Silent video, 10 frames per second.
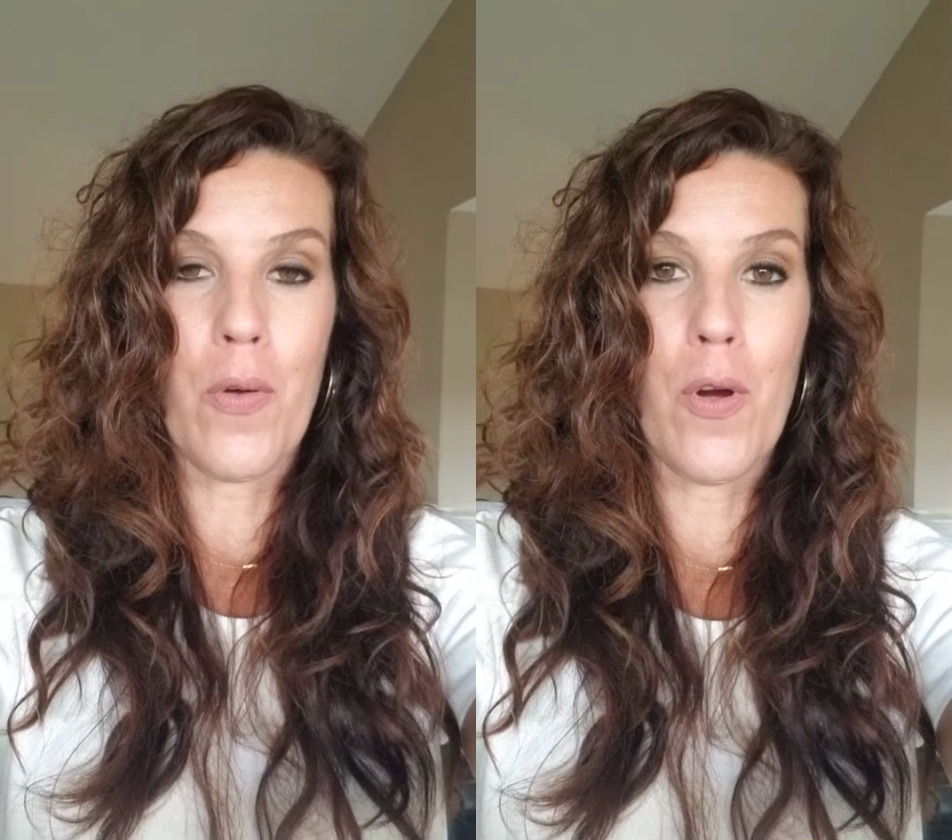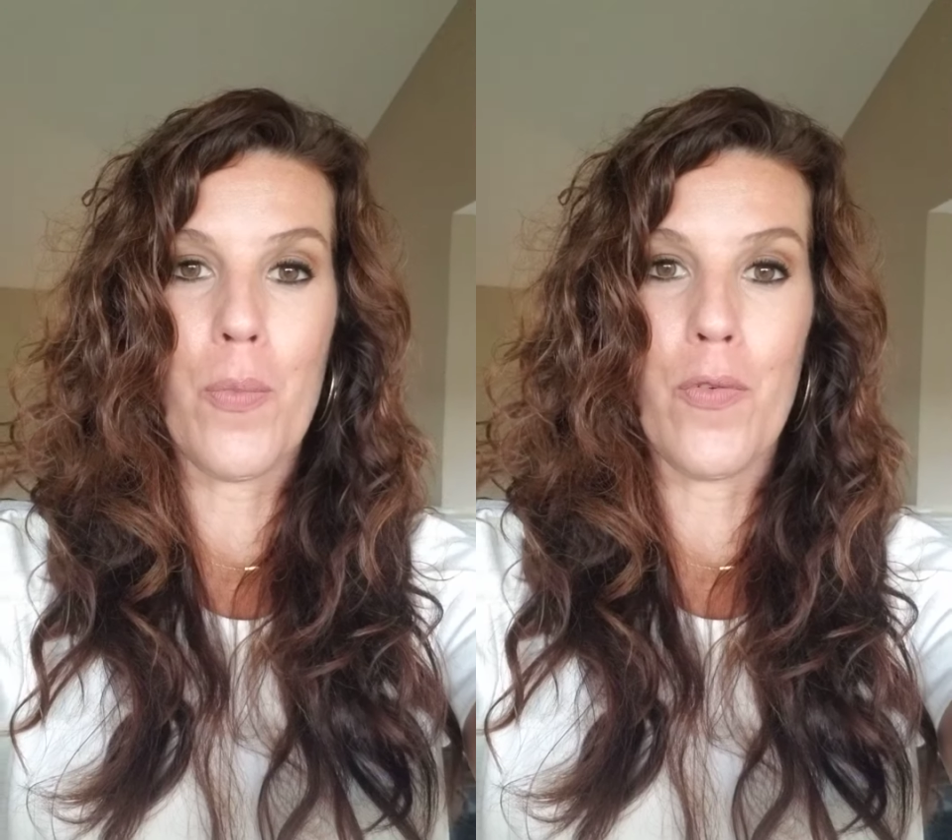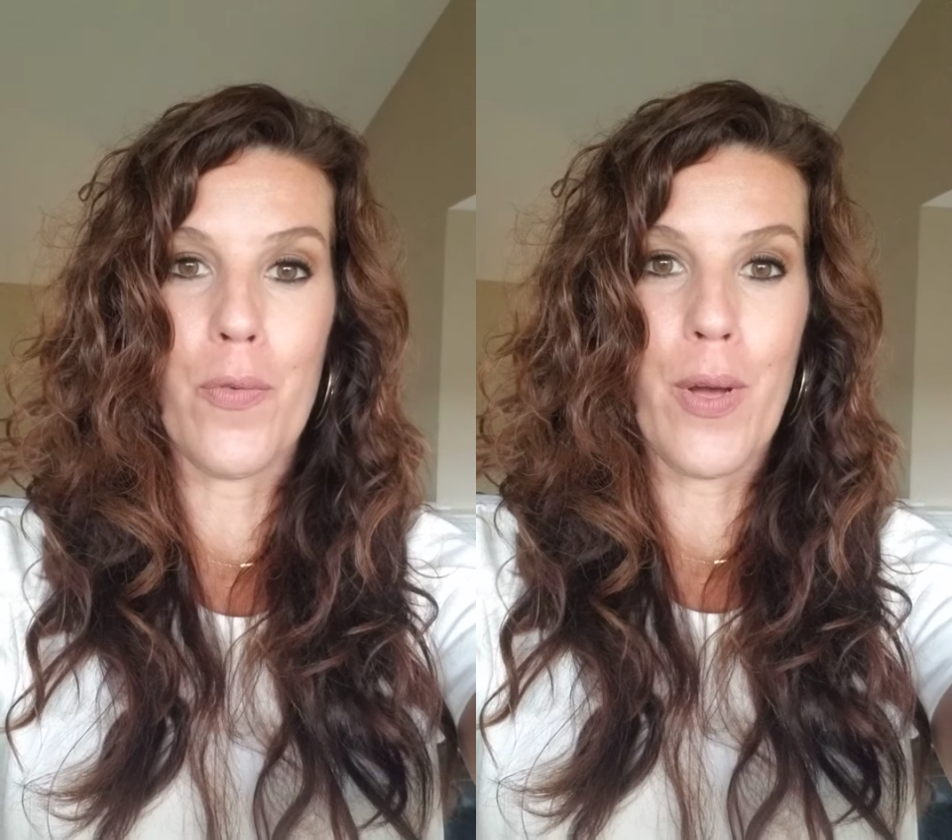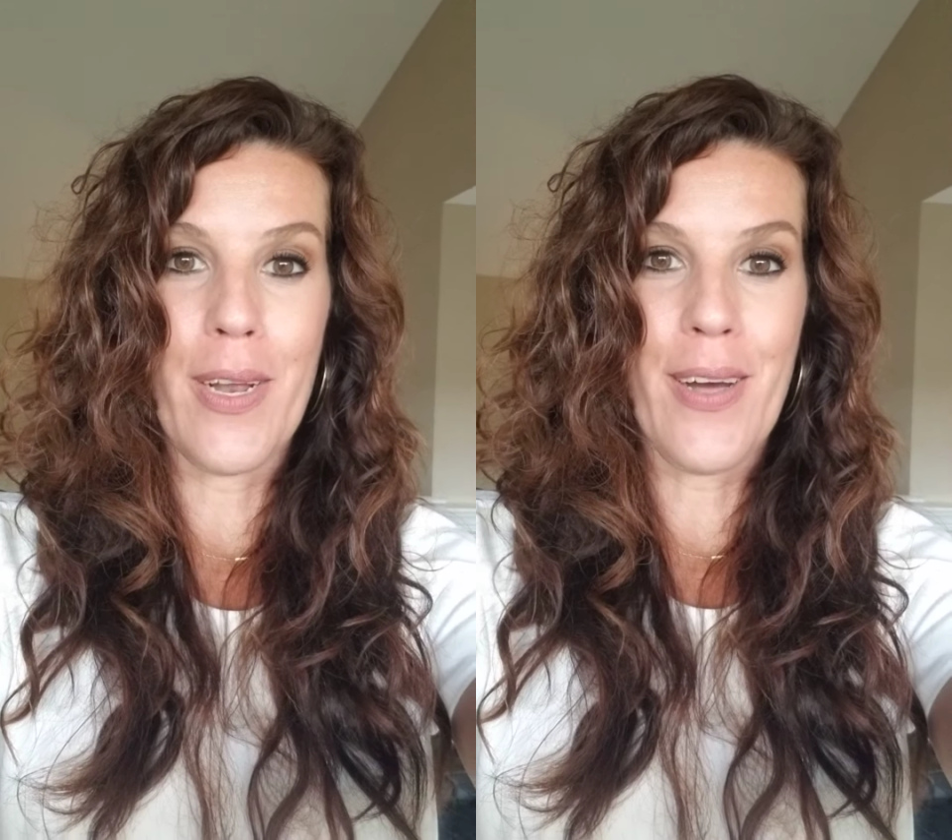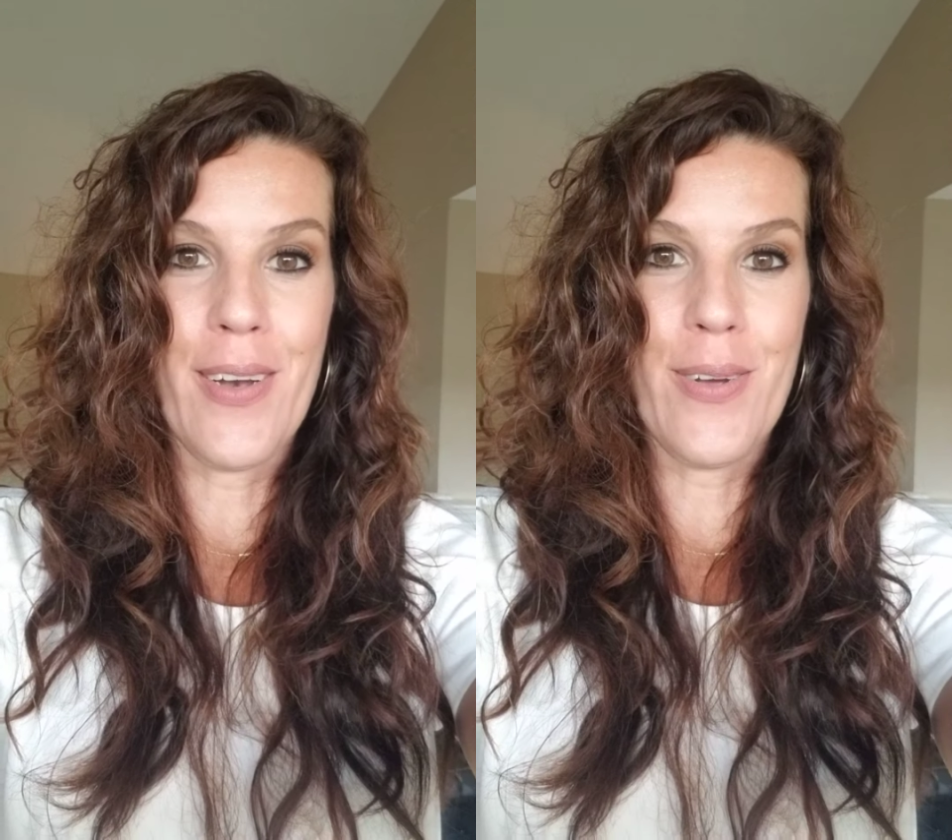of our move-in ready
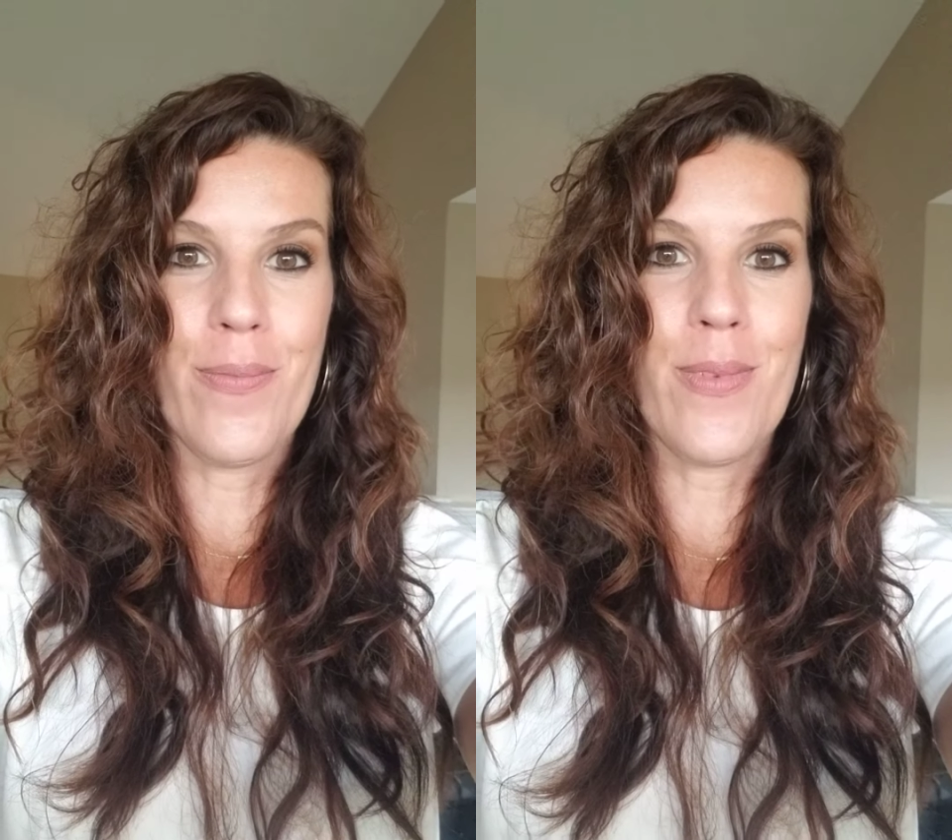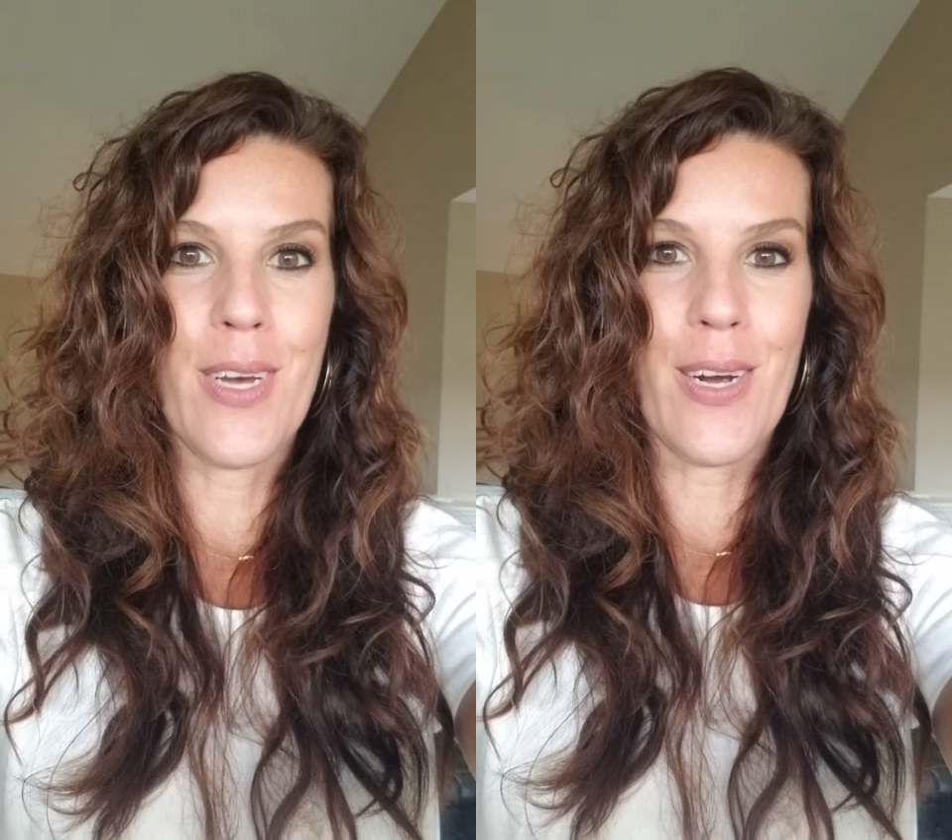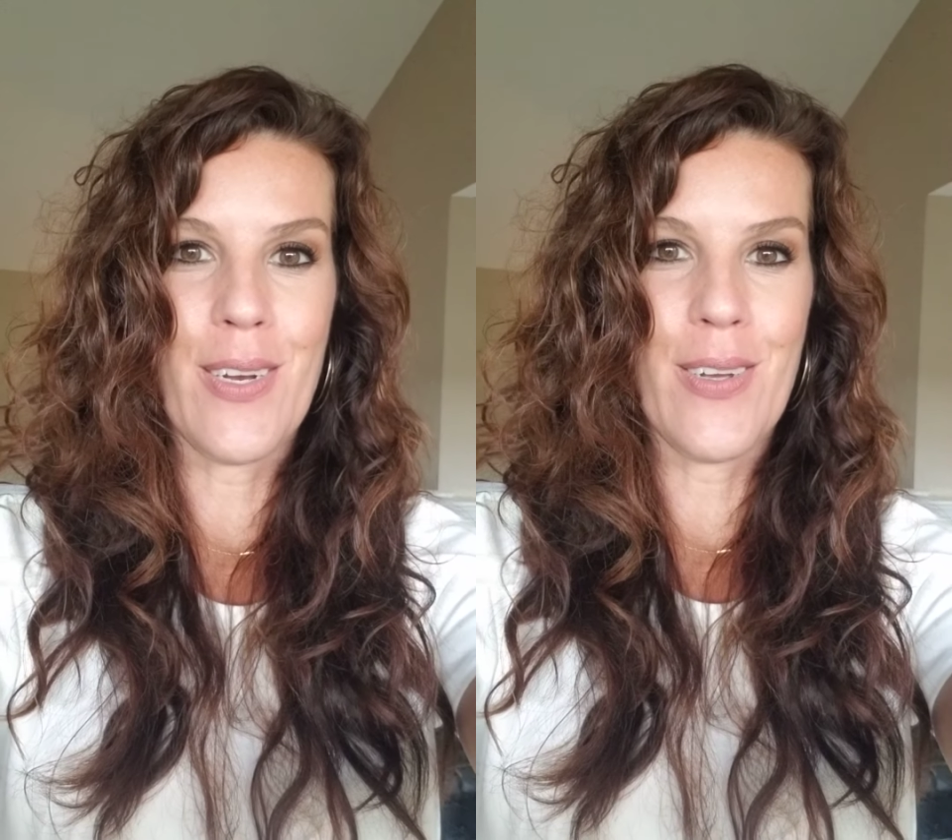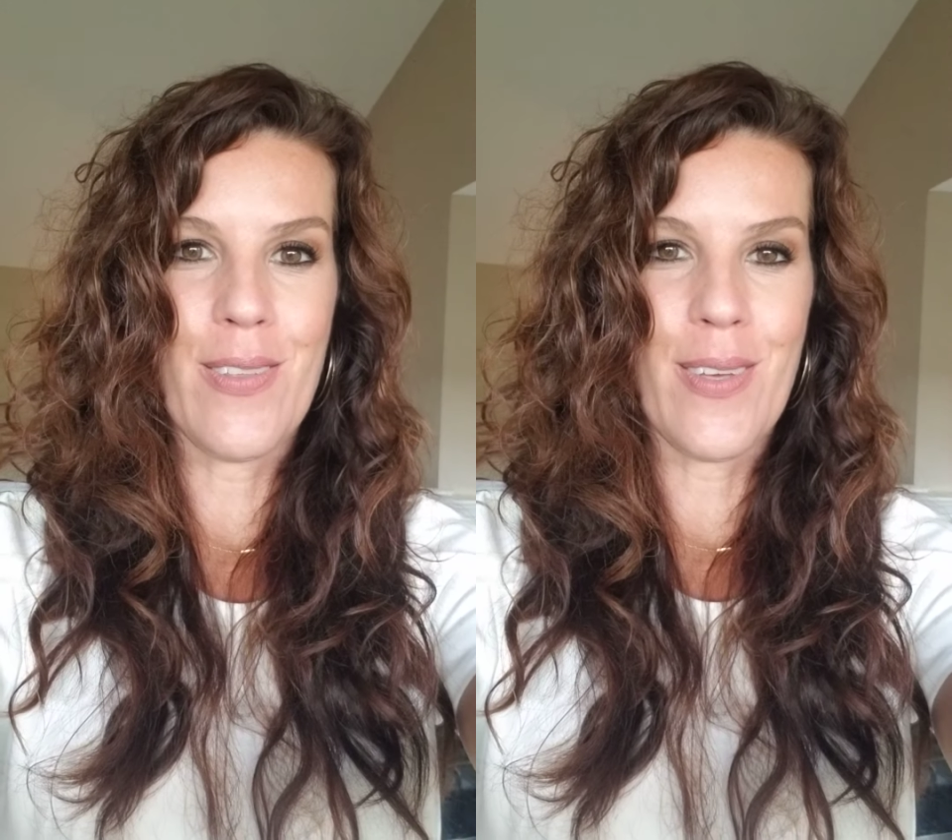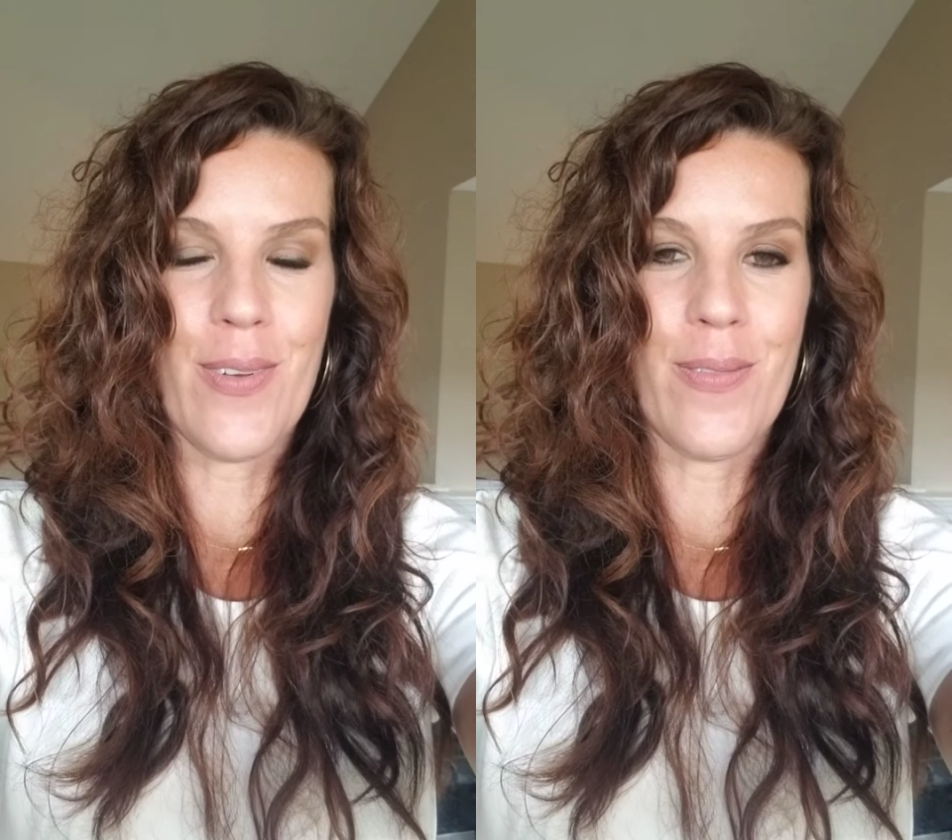condo. Talk to you
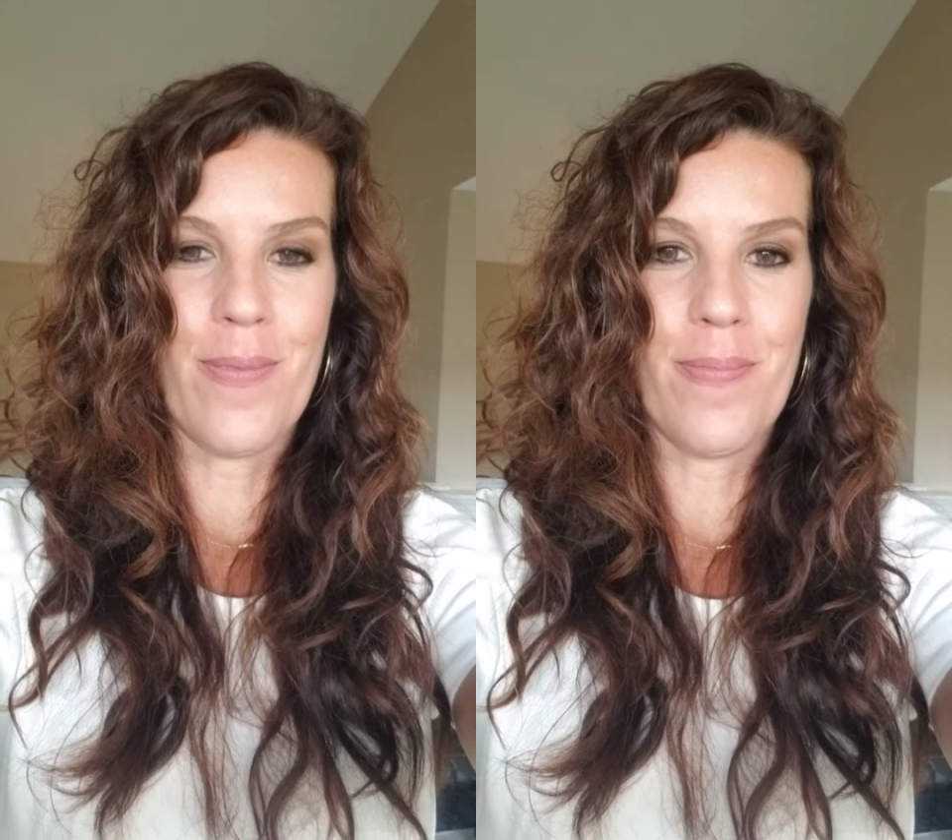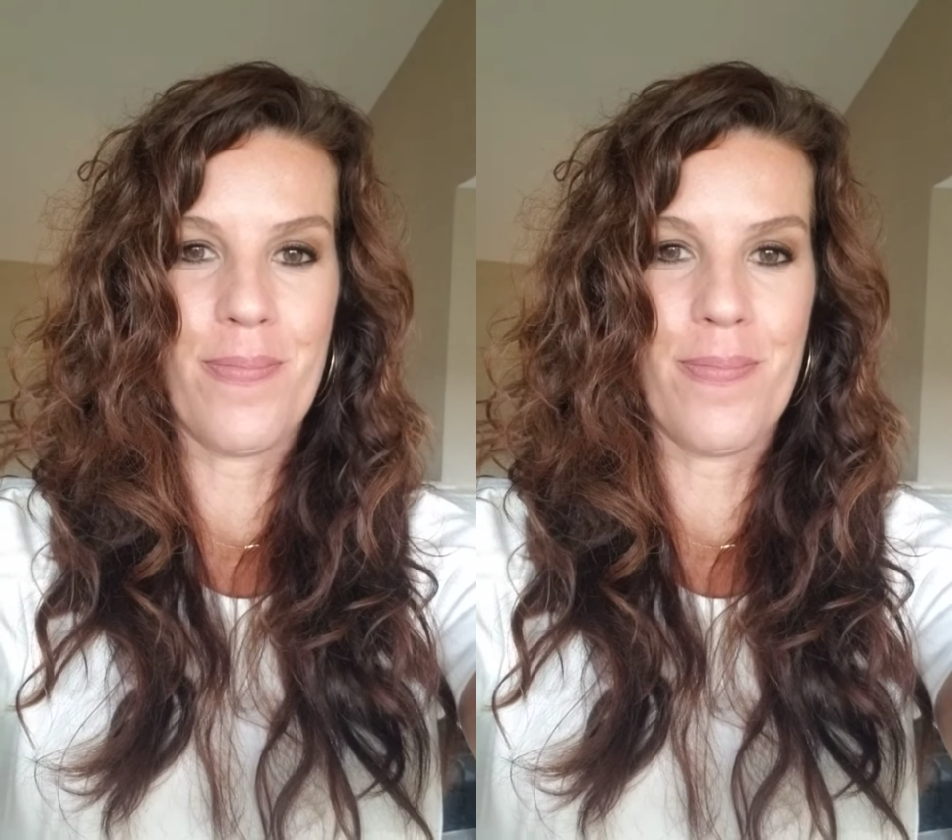soon.